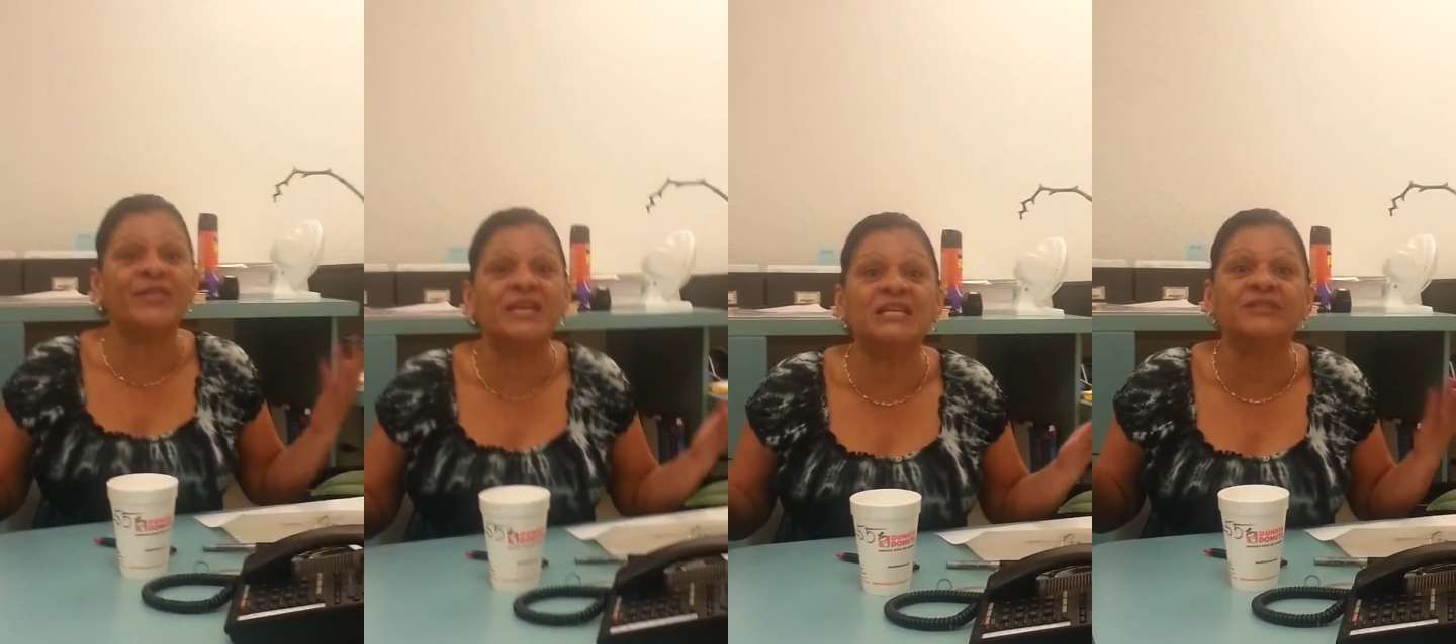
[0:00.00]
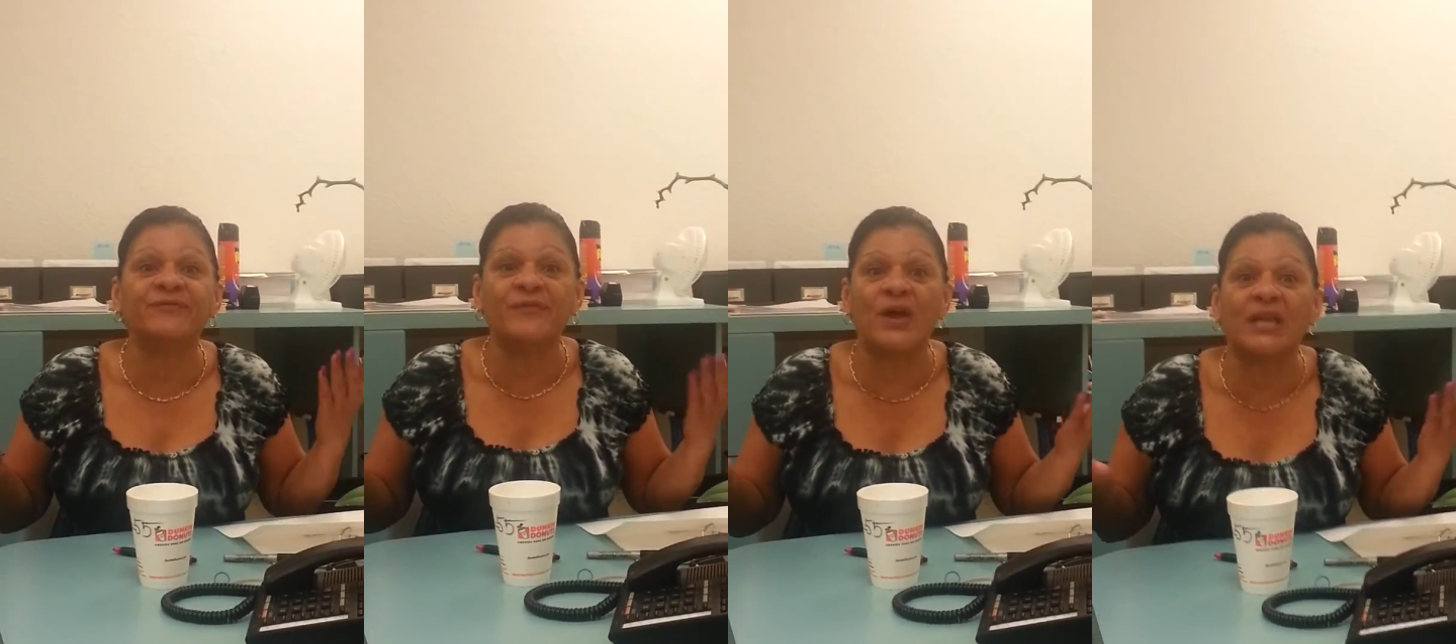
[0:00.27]

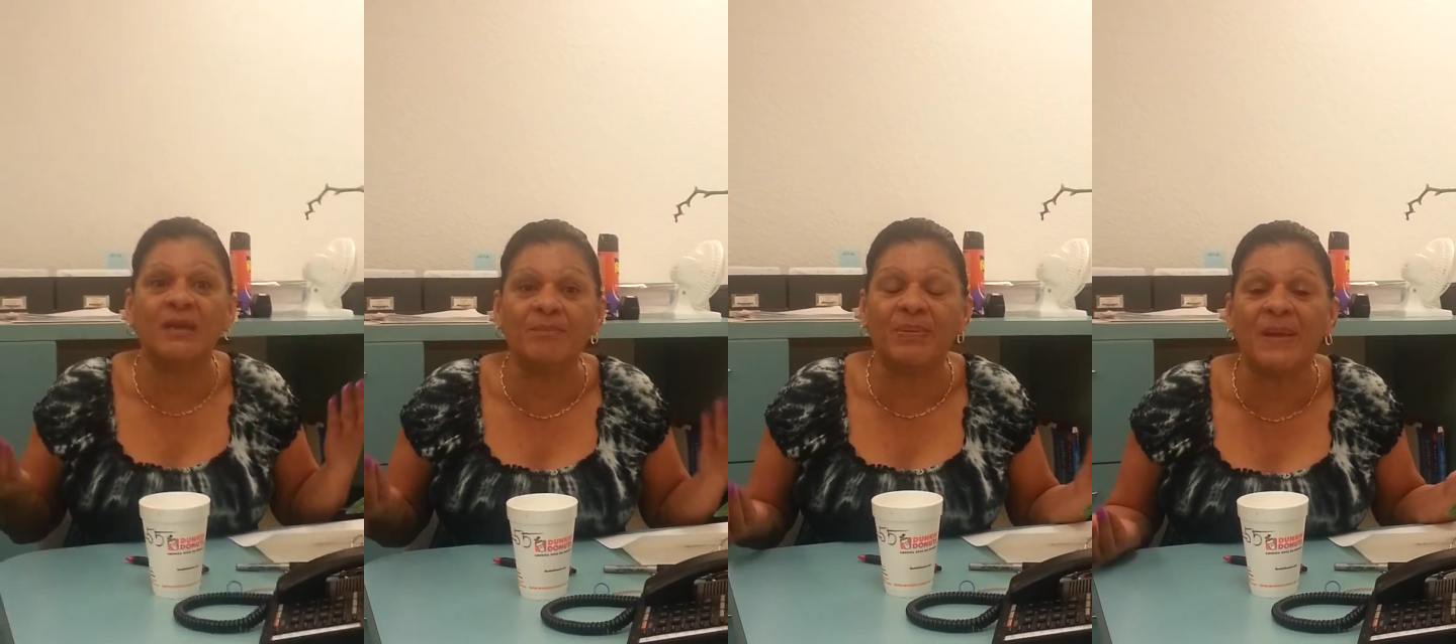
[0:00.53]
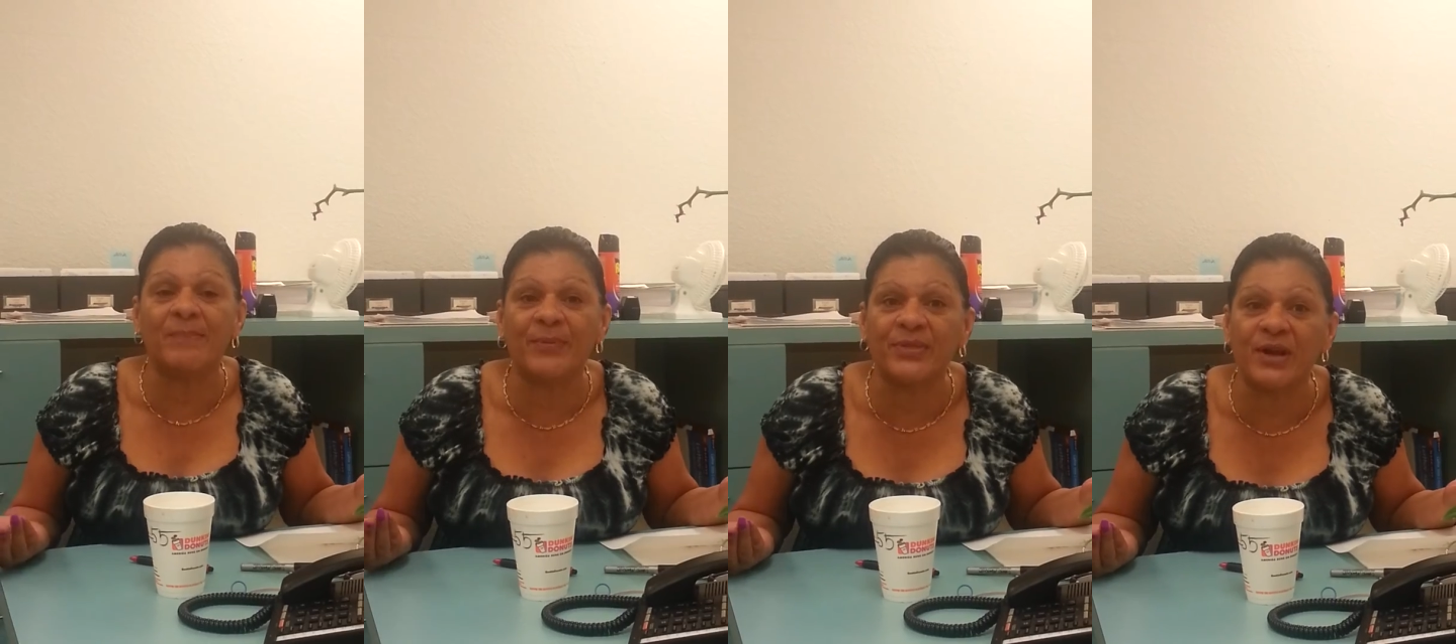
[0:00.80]
these fucking
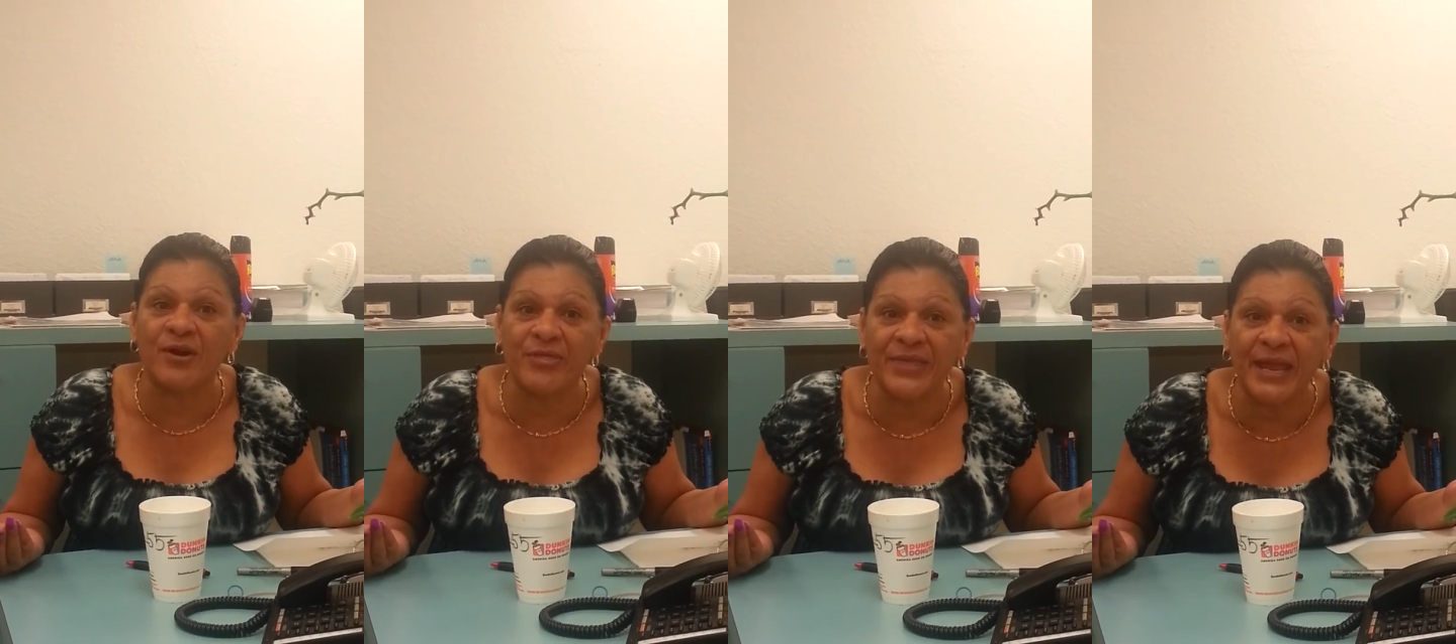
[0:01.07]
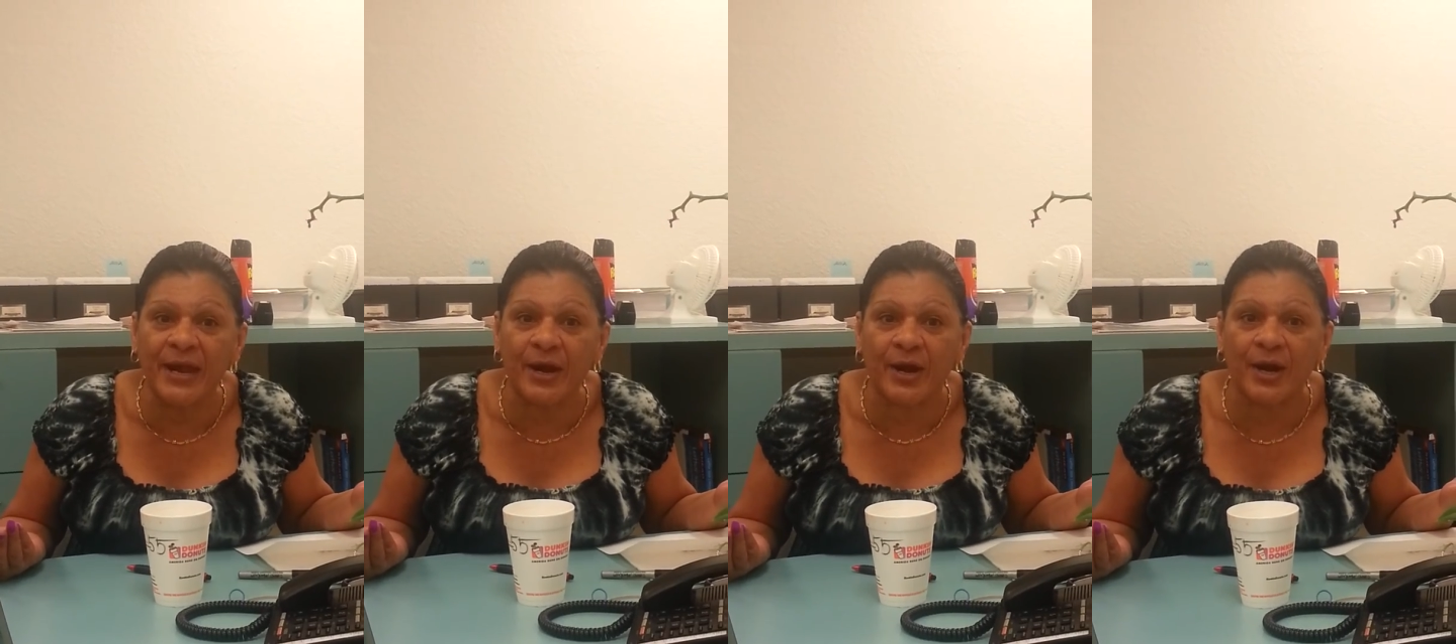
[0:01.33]
people that are
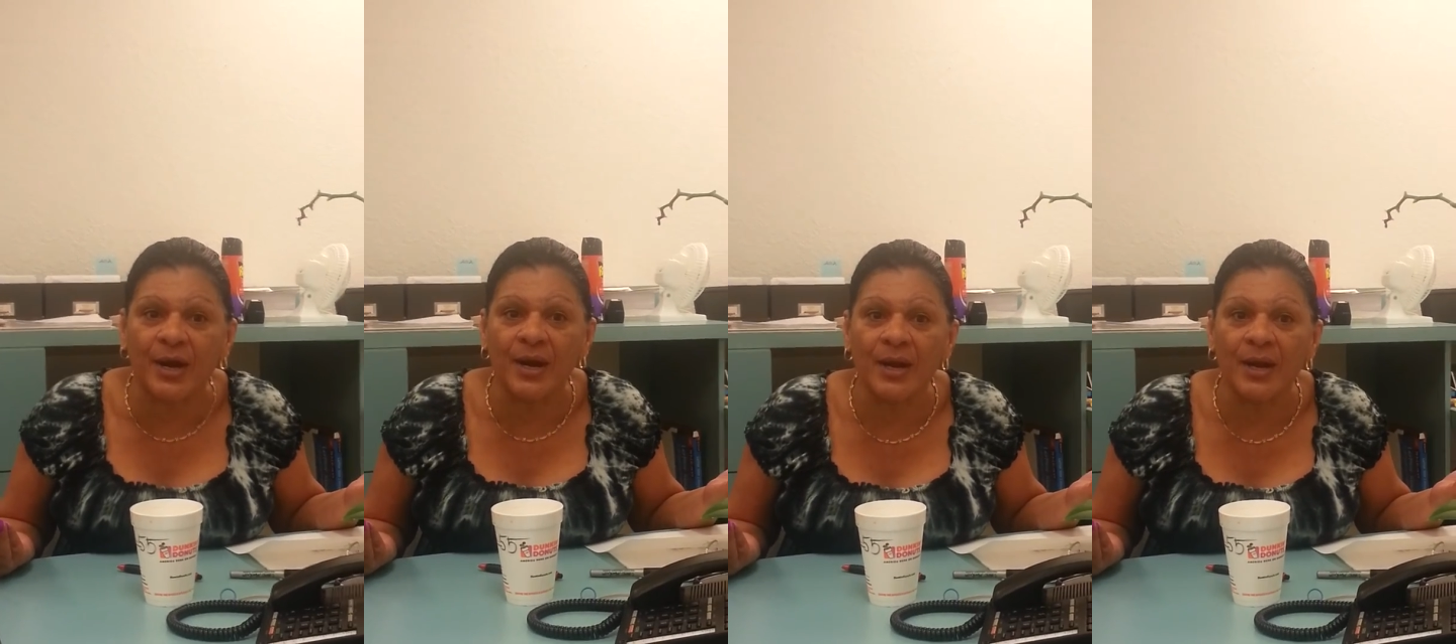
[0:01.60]
there?